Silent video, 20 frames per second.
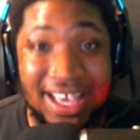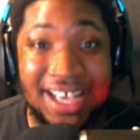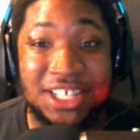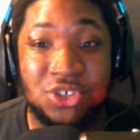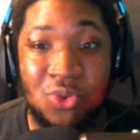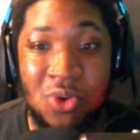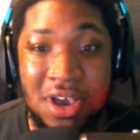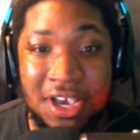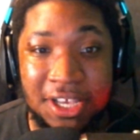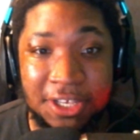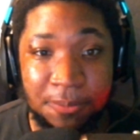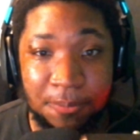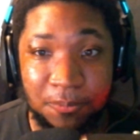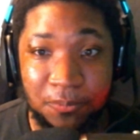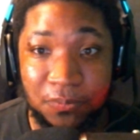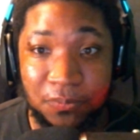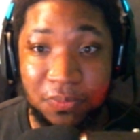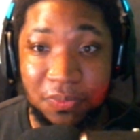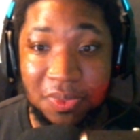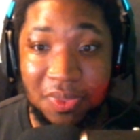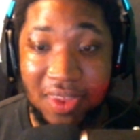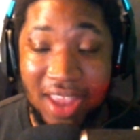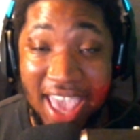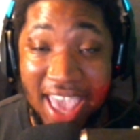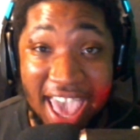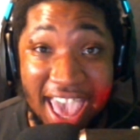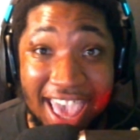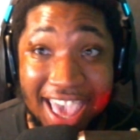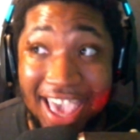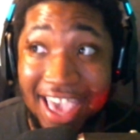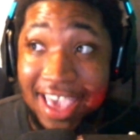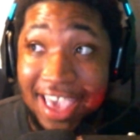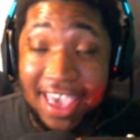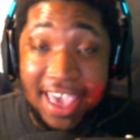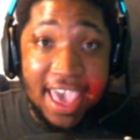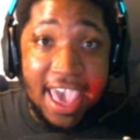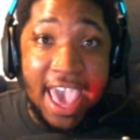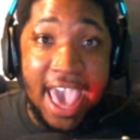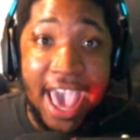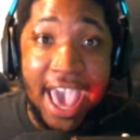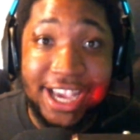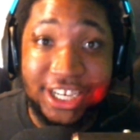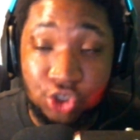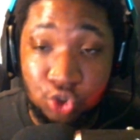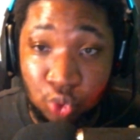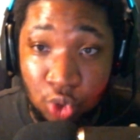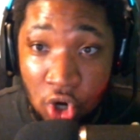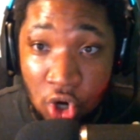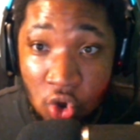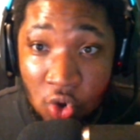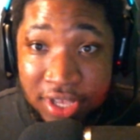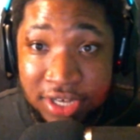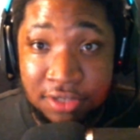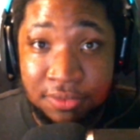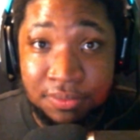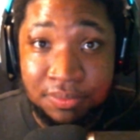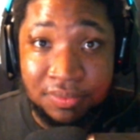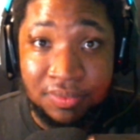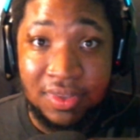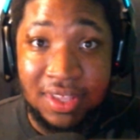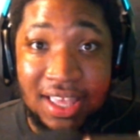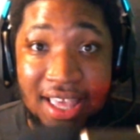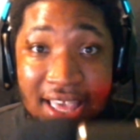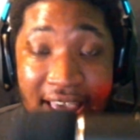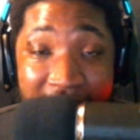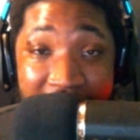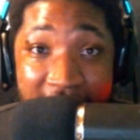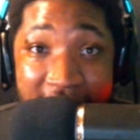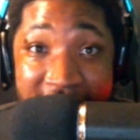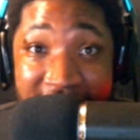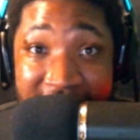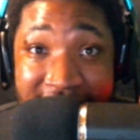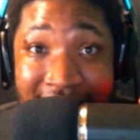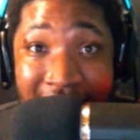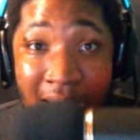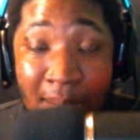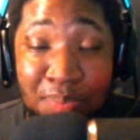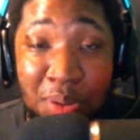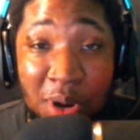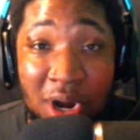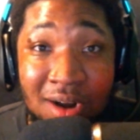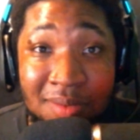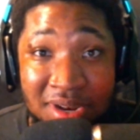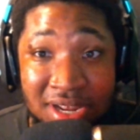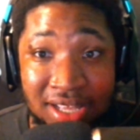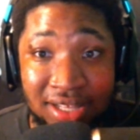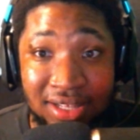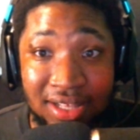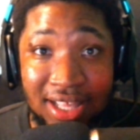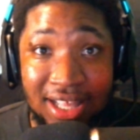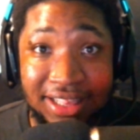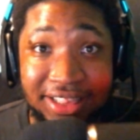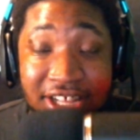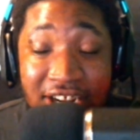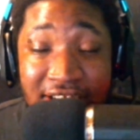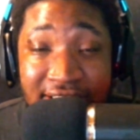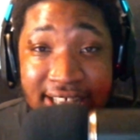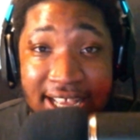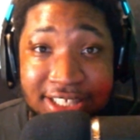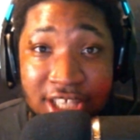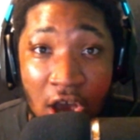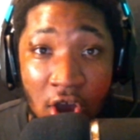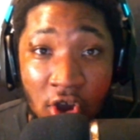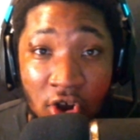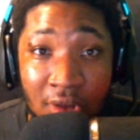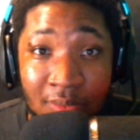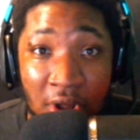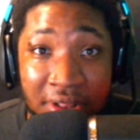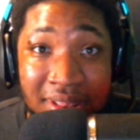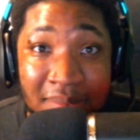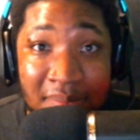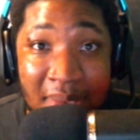Guess what? Hex Ruin is not permanent. There's a totem on